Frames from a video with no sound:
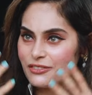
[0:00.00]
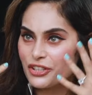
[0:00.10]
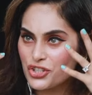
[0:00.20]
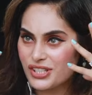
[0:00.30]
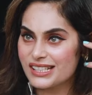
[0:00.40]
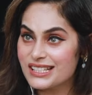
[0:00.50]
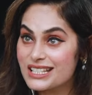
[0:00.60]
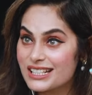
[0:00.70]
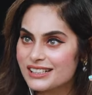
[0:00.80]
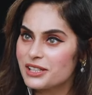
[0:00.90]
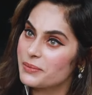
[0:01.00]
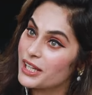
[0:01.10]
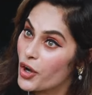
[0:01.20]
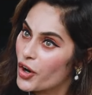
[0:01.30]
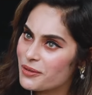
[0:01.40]
which is instilled in me
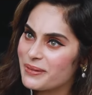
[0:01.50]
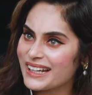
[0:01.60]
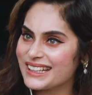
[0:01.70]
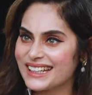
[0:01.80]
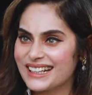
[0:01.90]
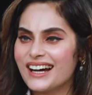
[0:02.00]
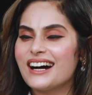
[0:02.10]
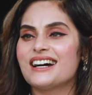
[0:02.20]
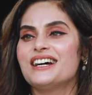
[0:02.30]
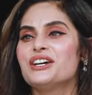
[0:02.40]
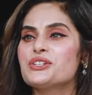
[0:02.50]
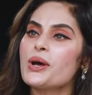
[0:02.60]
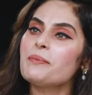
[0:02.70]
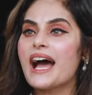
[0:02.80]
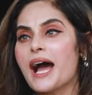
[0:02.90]
long back illanga so
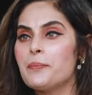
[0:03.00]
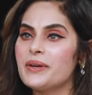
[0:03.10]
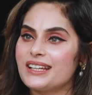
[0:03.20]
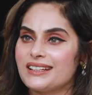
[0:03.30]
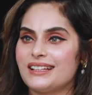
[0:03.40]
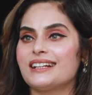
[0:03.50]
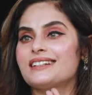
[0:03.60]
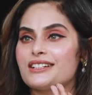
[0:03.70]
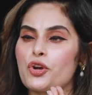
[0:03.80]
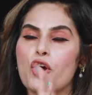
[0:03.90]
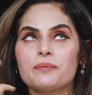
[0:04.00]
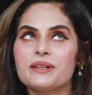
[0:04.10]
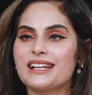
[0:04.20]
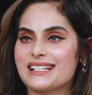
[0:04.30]
I'm happy that taught me a